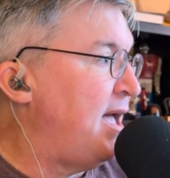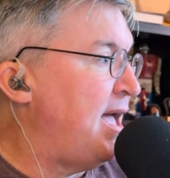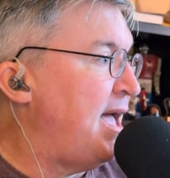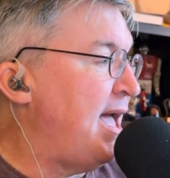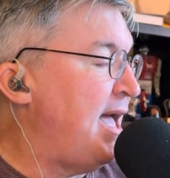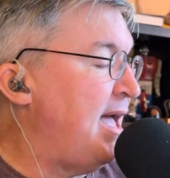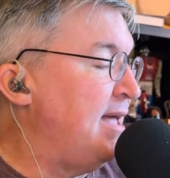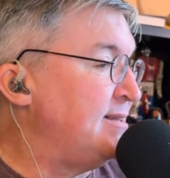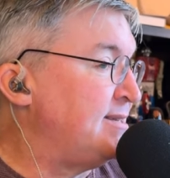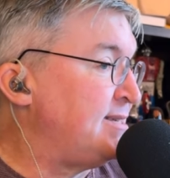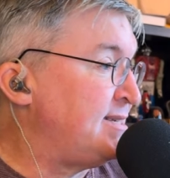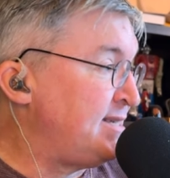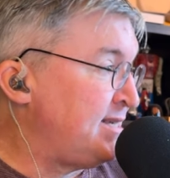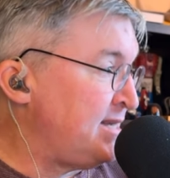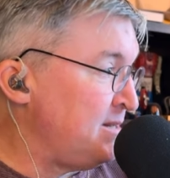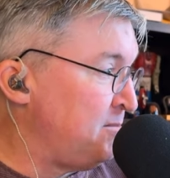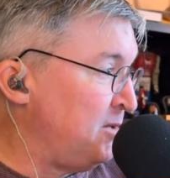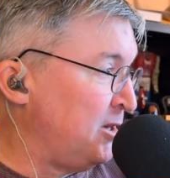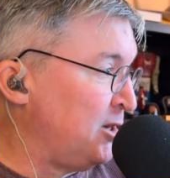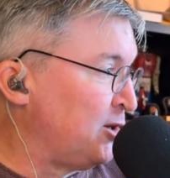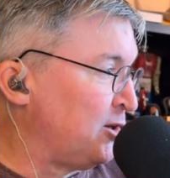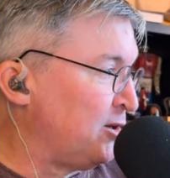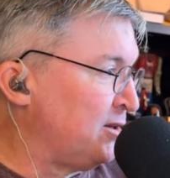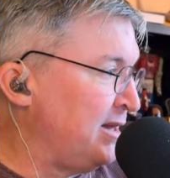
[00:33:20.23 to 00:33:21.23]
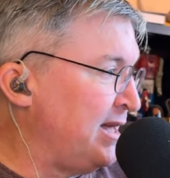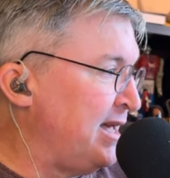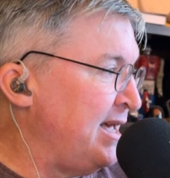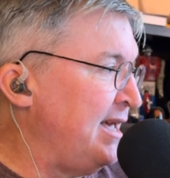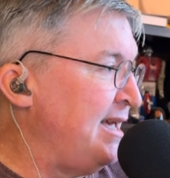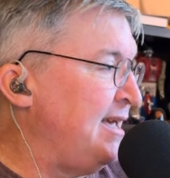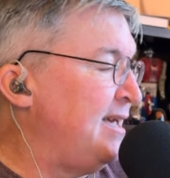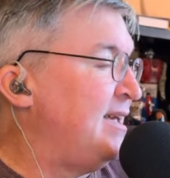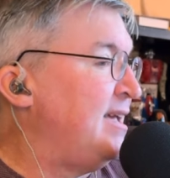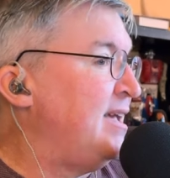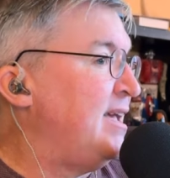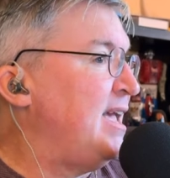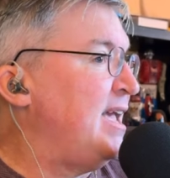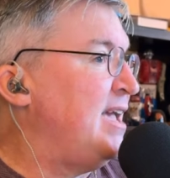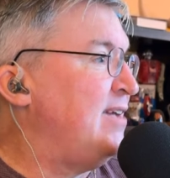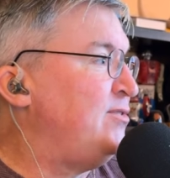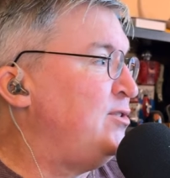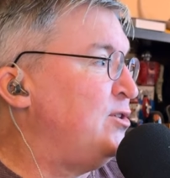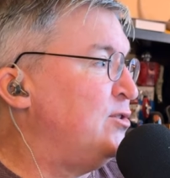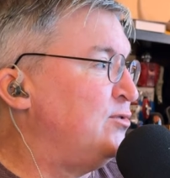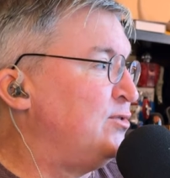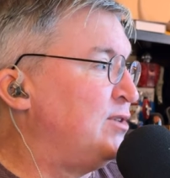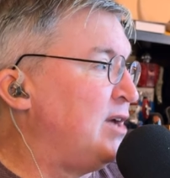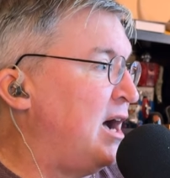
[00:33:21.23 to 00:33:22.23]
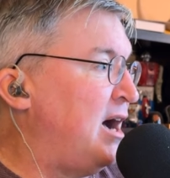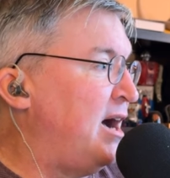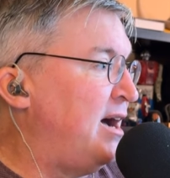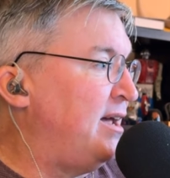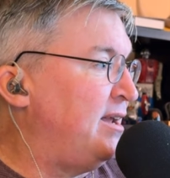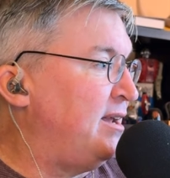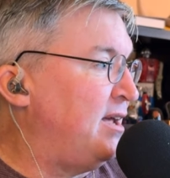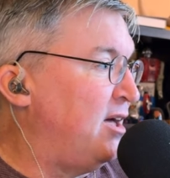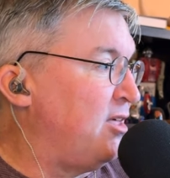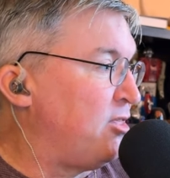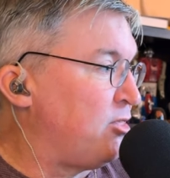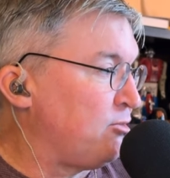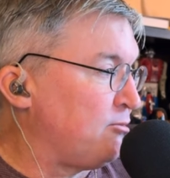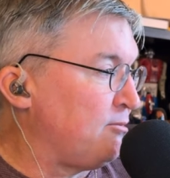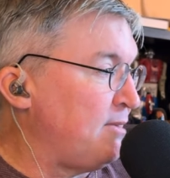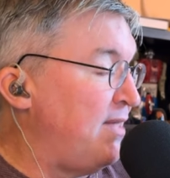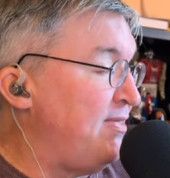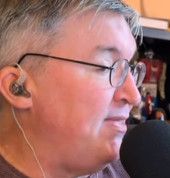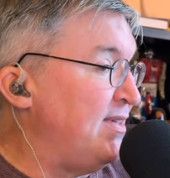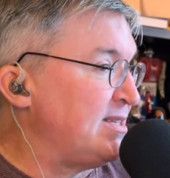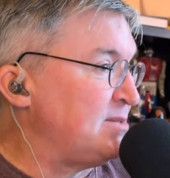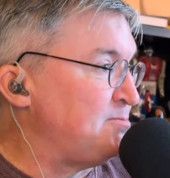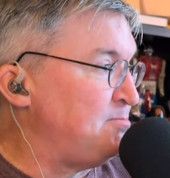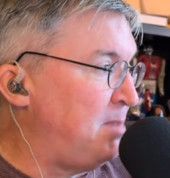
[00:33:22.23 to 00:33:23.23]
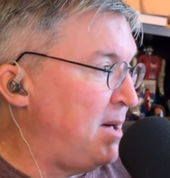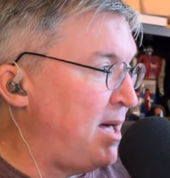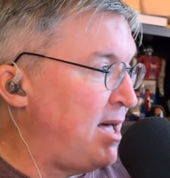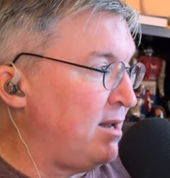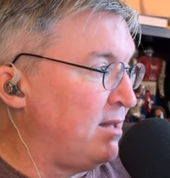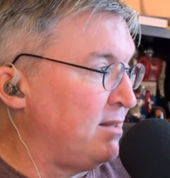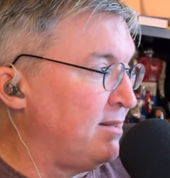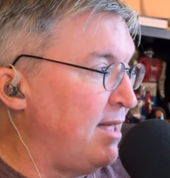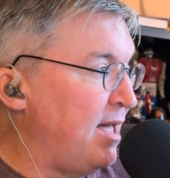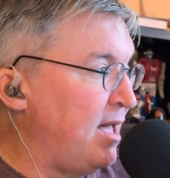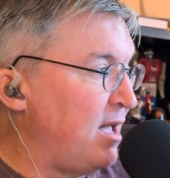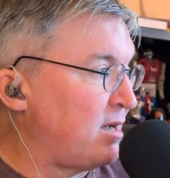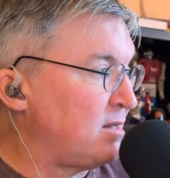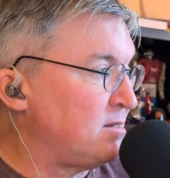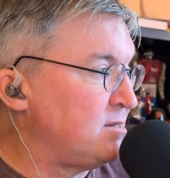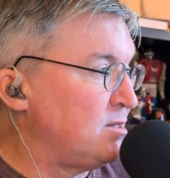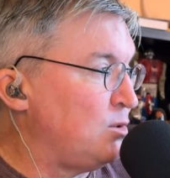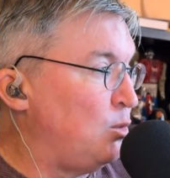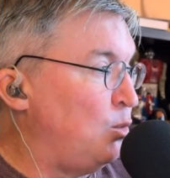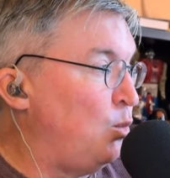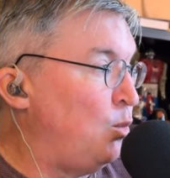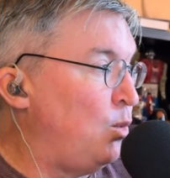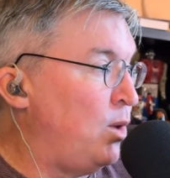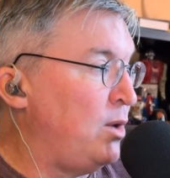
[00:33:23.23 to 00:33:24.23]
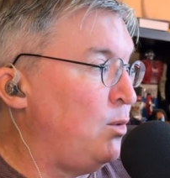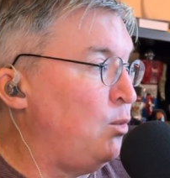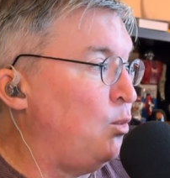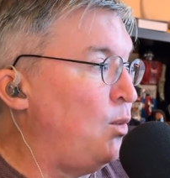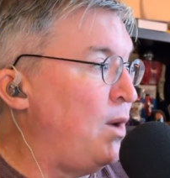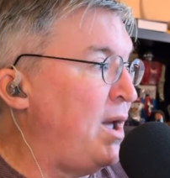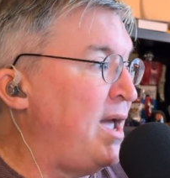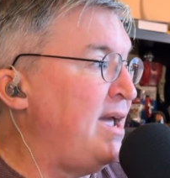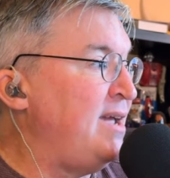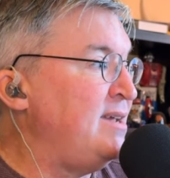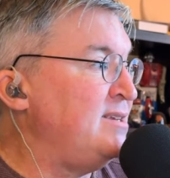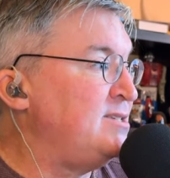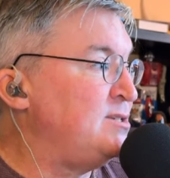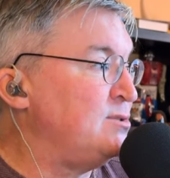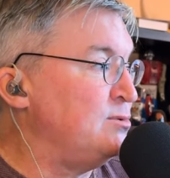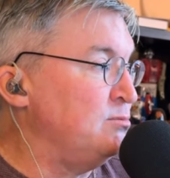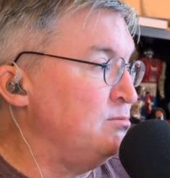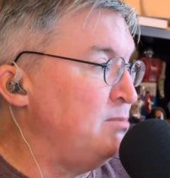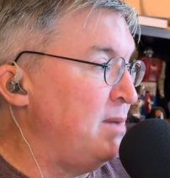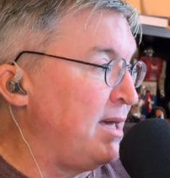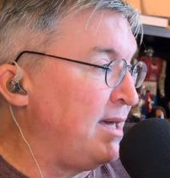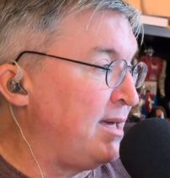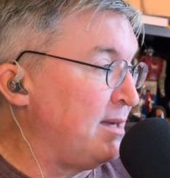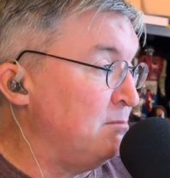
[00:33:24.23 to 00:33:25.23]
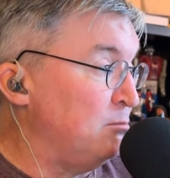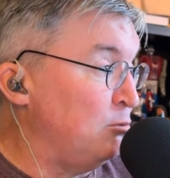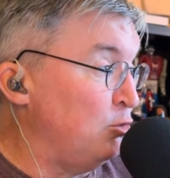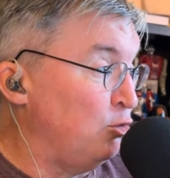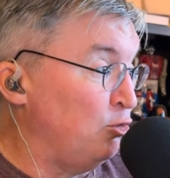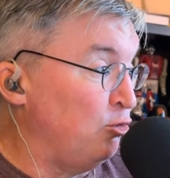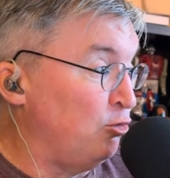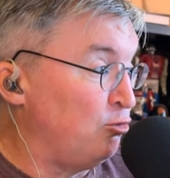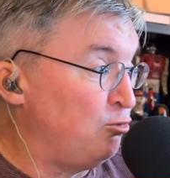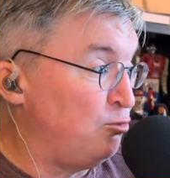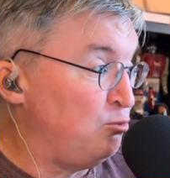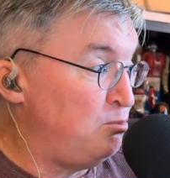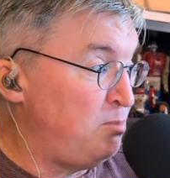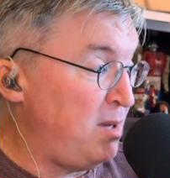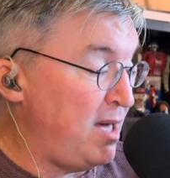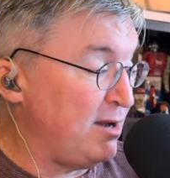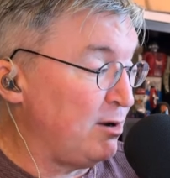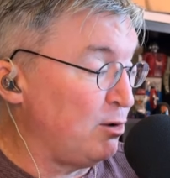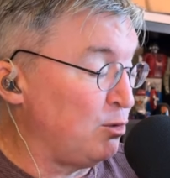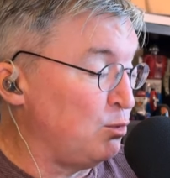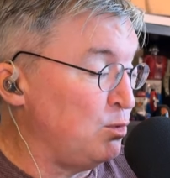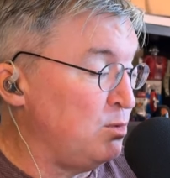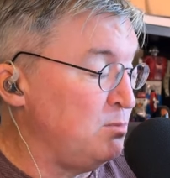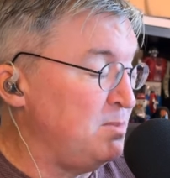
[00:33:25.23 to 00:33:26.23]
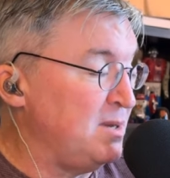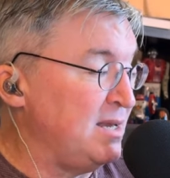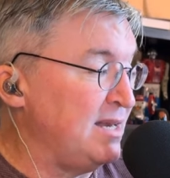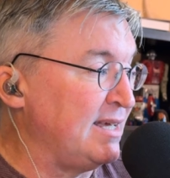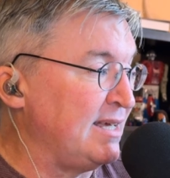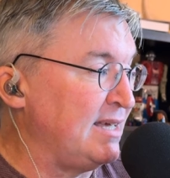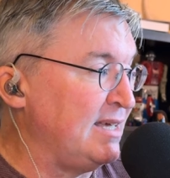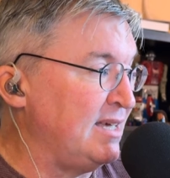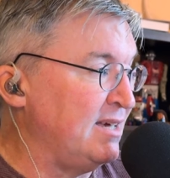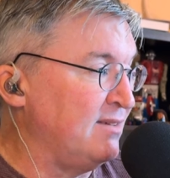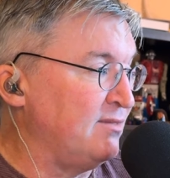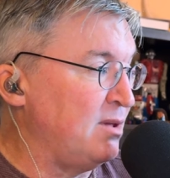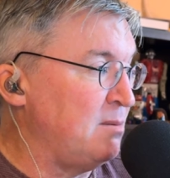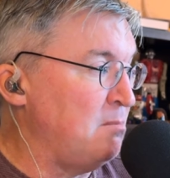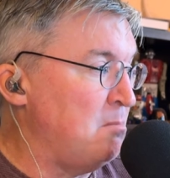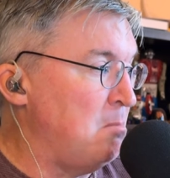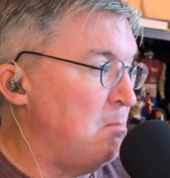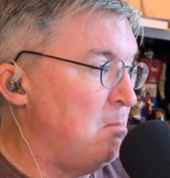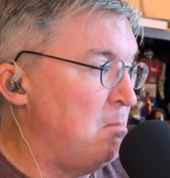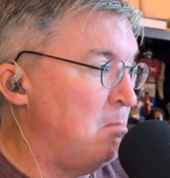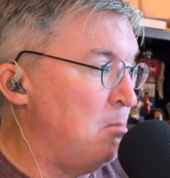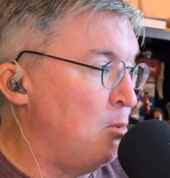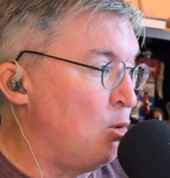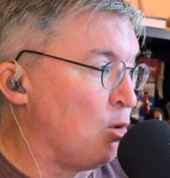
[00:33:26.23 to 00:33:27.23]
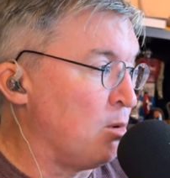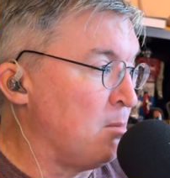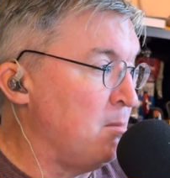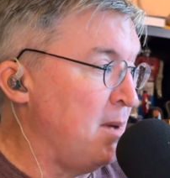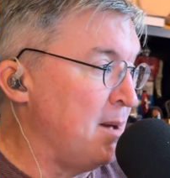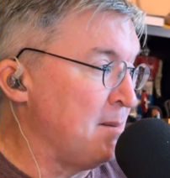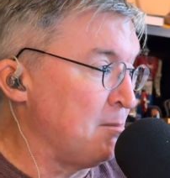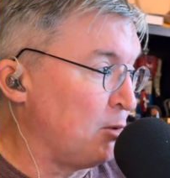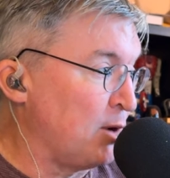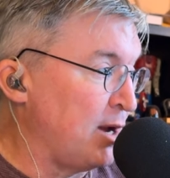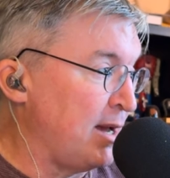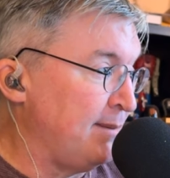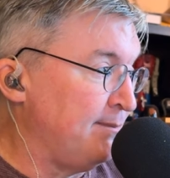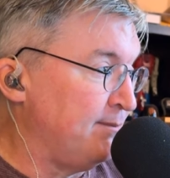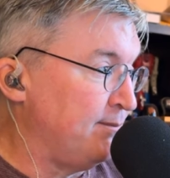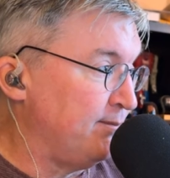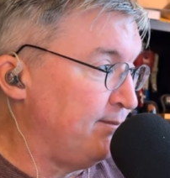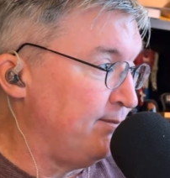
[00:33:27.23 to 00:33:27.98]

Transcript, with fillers: And similarly, if you've got a thread that's bottlenecked, one way to make it move better would be to give it more memory